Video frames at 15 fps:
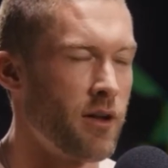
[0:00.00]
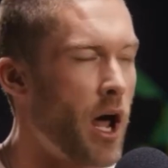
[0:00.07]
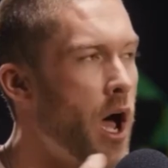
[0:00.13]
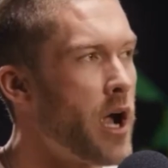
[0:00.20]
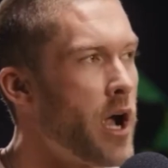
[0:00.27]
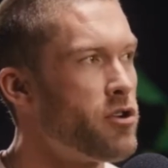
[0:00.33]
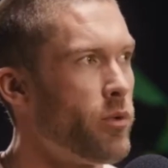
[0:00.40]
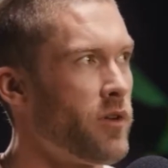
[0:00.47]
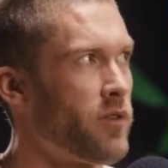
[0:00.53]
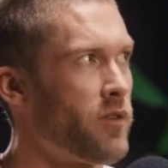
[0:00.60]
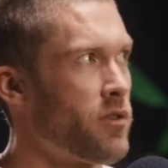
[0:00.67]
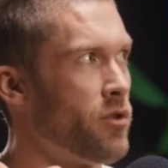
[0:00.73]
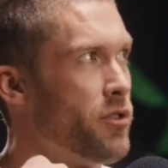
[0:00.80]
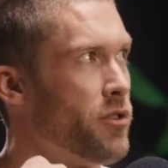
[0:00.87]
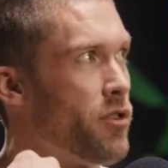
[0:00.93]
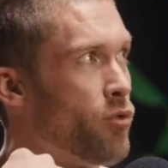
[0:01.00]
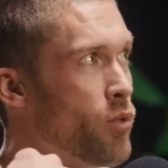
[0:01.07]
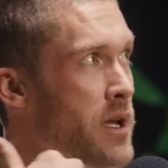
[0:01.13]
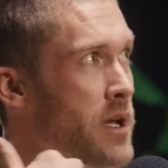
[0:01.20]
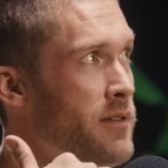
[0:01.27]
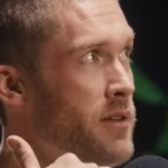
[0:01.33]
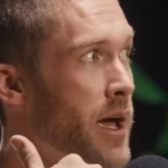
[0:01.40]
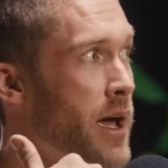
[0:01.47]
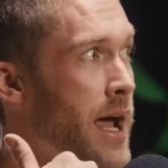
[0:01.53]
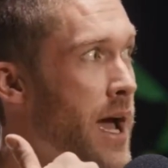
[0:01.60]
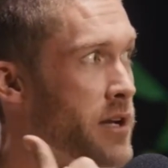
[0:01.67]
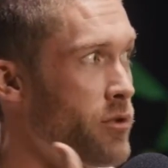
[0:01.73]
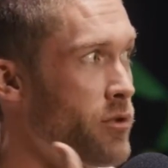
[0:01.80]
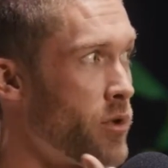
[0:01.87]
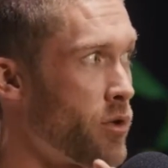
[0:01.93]
And I'd always thought that the reason I
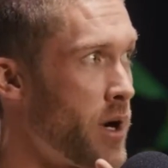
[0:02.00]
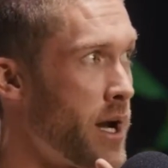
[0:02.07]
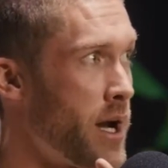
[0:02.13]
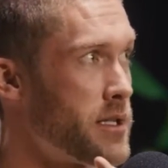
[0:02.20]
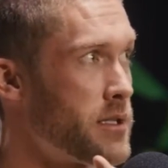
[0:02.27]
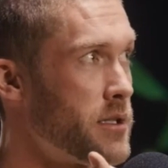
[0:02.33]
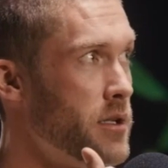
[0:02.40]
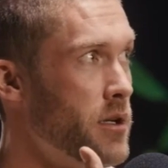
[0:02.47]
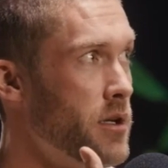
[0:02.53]
had a regret